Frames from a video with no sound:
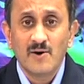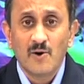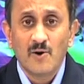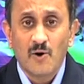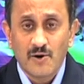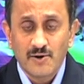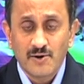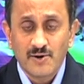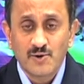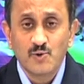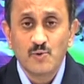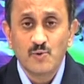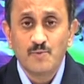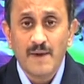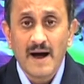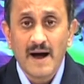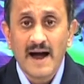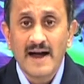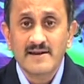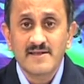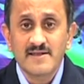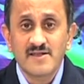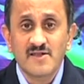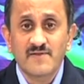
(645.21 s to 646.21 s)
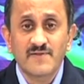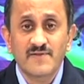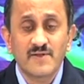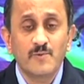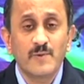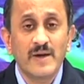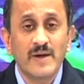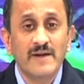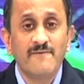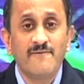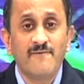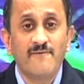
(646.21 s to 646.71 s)
or two parts of the
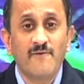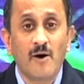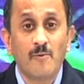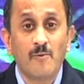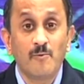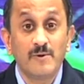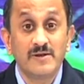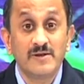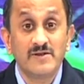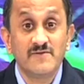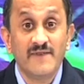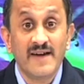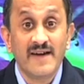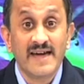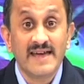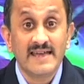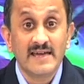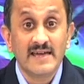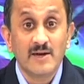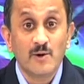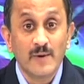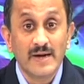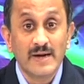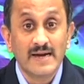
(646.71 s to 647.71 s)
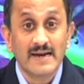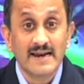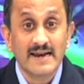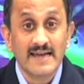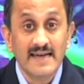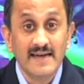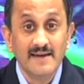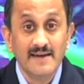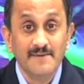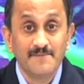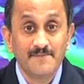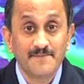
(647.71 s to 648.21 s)
waveform which vary
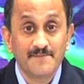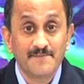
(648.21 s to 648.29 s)
quickly.